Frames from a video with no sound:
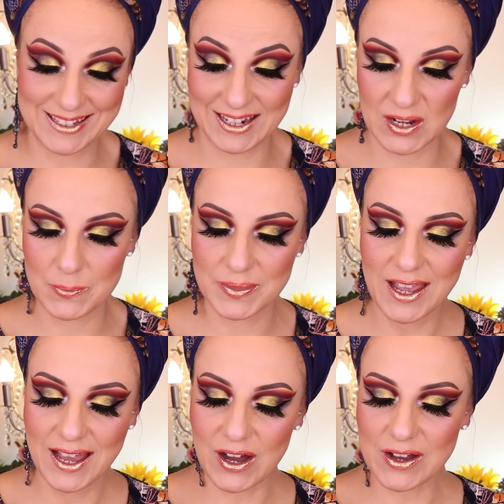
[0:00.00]
You know?
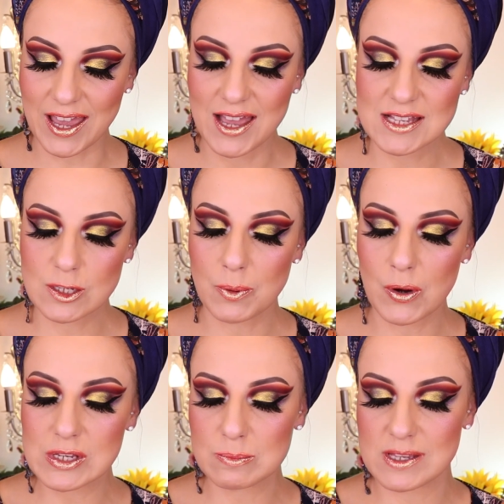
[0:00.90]
Okay, so
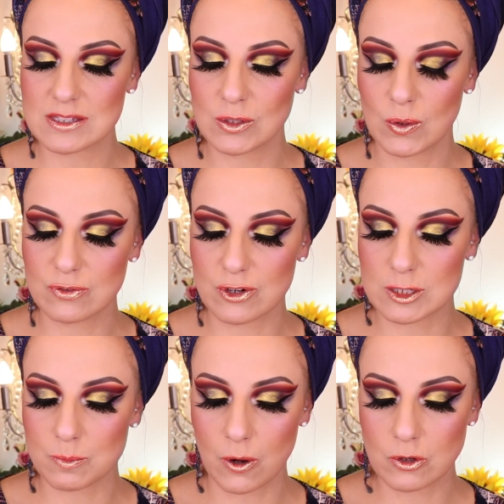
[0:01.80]
Poe is best known for
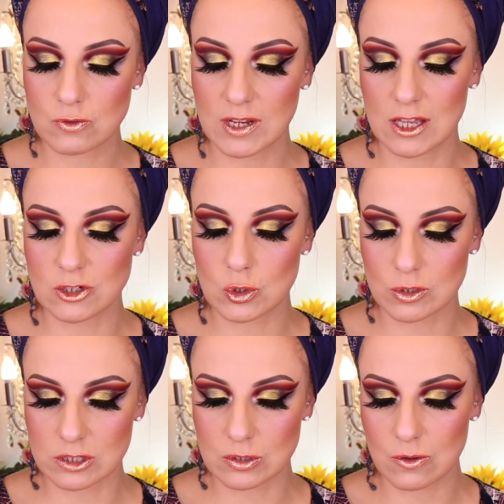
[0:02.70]
his poetry and
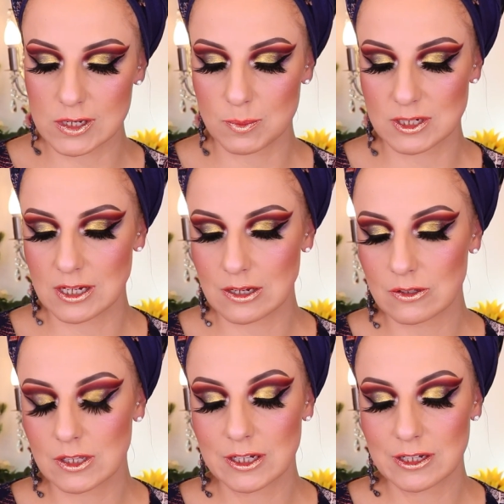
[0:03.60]
short stories,
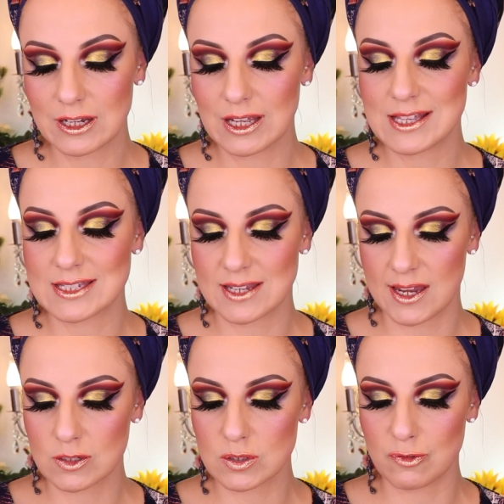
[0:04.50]
particularly his
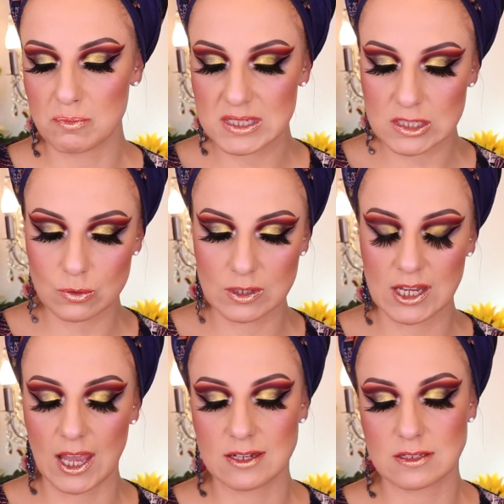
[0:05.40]
tales of
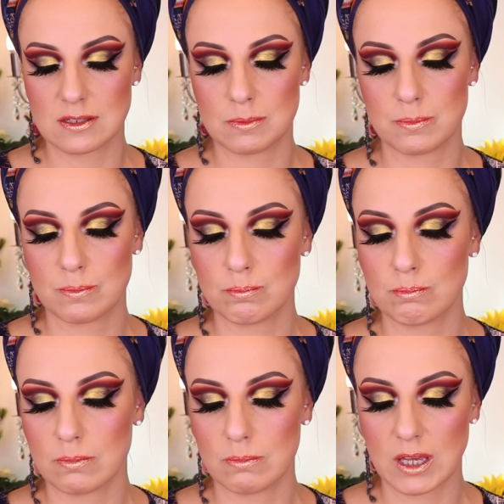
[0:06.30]
mystery and the
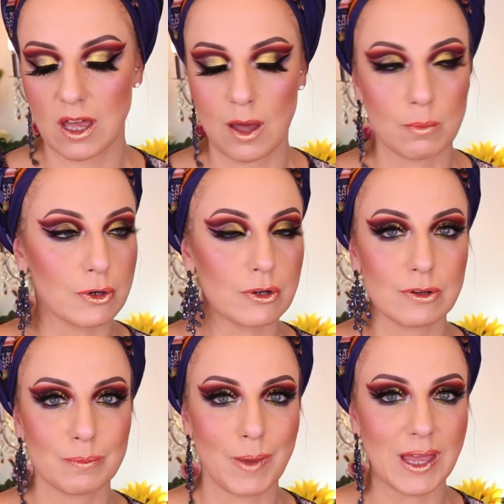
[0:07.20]
macabre.
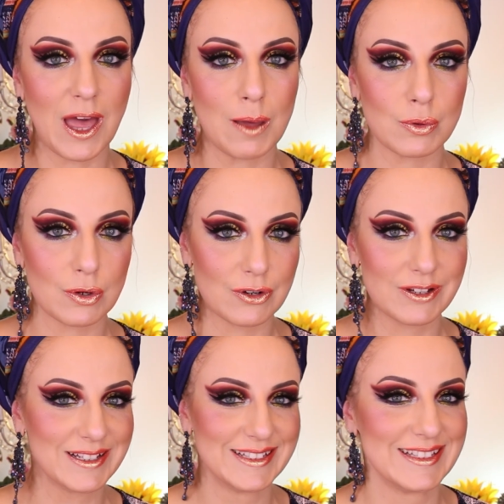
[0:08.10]
Macabre?
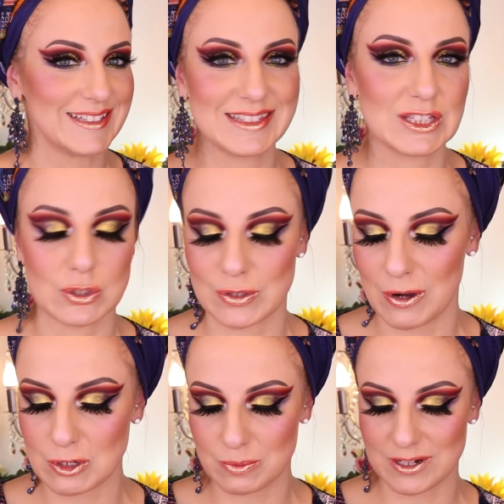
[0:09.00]
Don't know
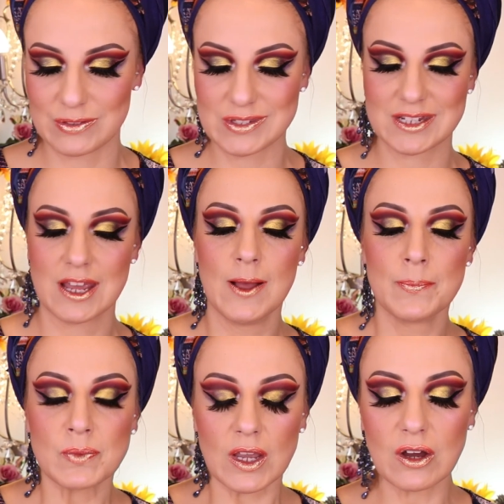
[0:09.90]
how to pronounce it.
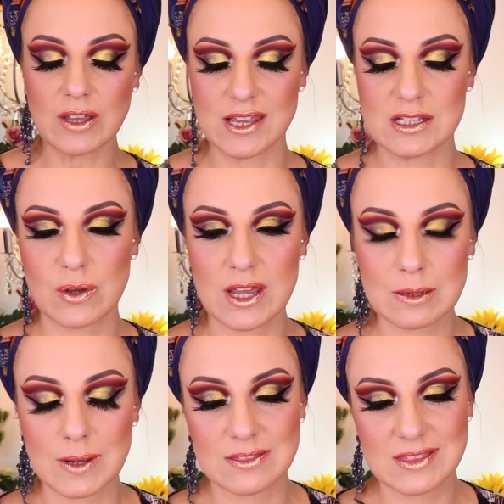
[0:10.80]
Okay, so
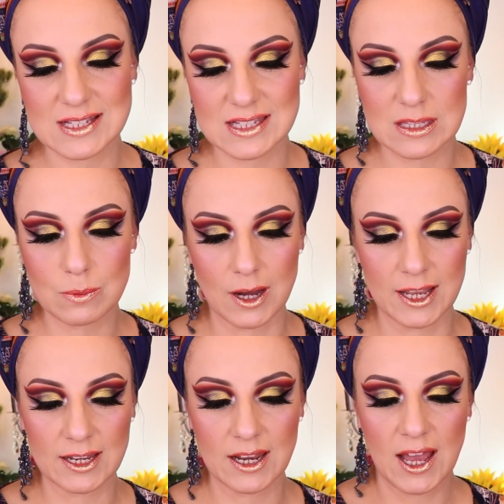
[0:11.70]
anyway, this is the
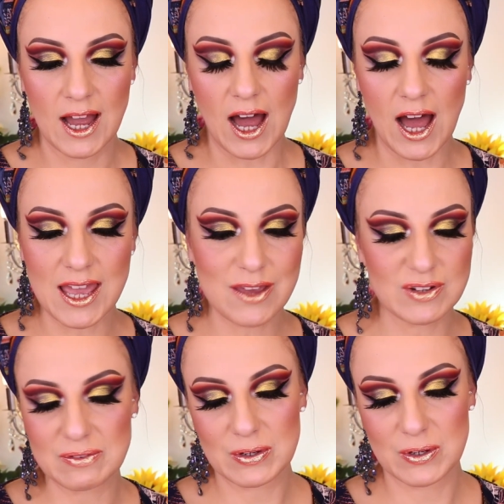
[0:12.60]
one. I have
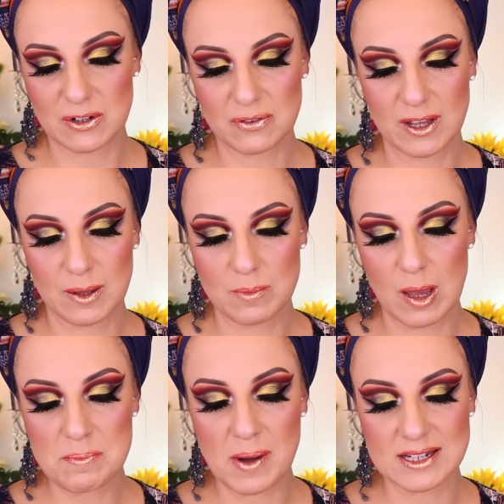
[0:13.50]
never heard of him,
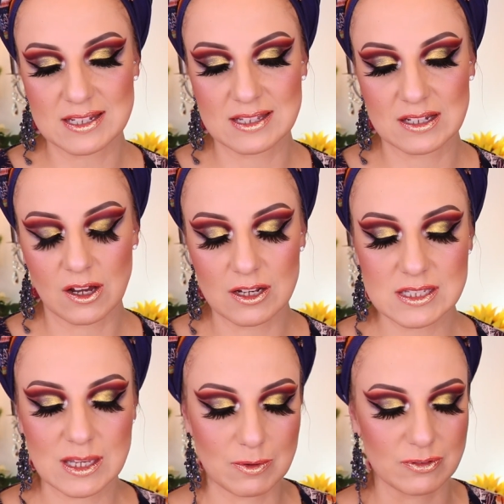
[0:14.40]
but the color scheme